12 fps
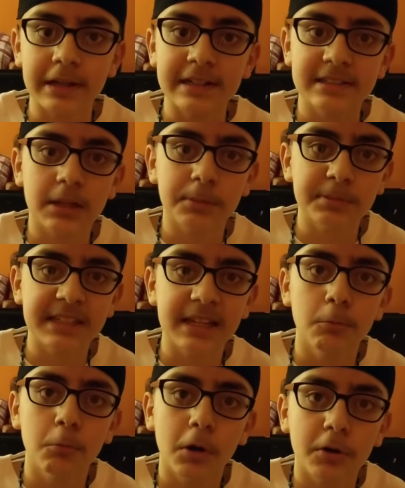Some say
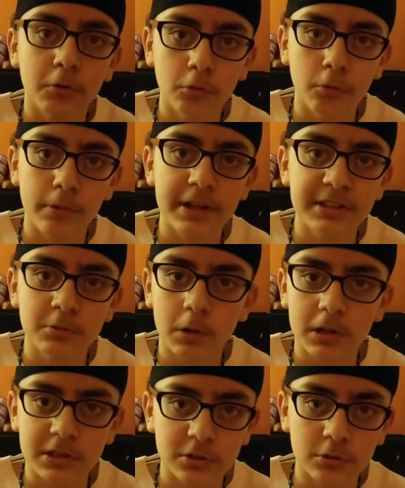one who reads
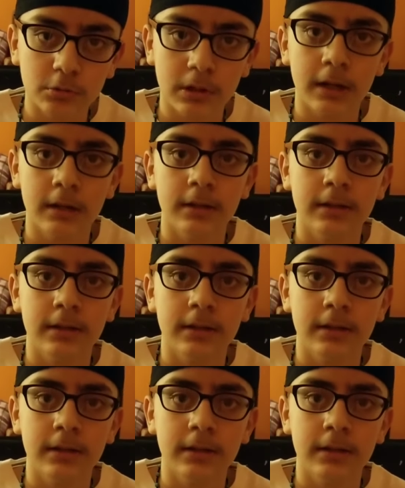one surah